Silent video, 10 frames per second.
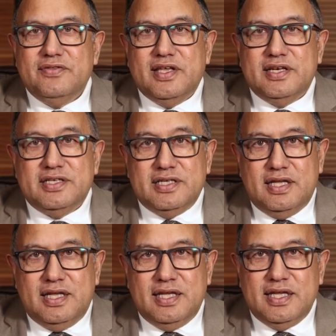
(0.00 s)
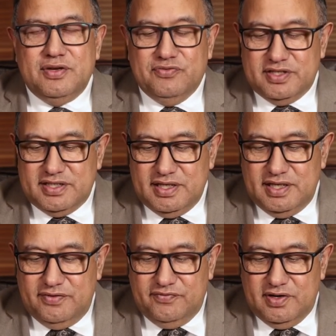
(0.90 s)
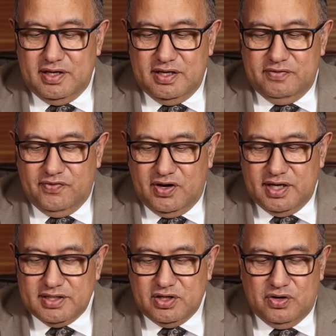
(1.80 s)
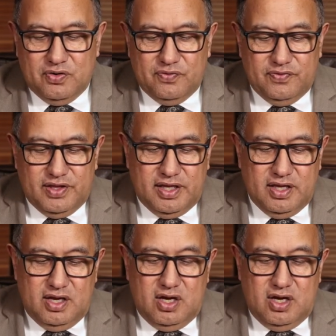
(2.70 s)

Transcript: that he received advice on the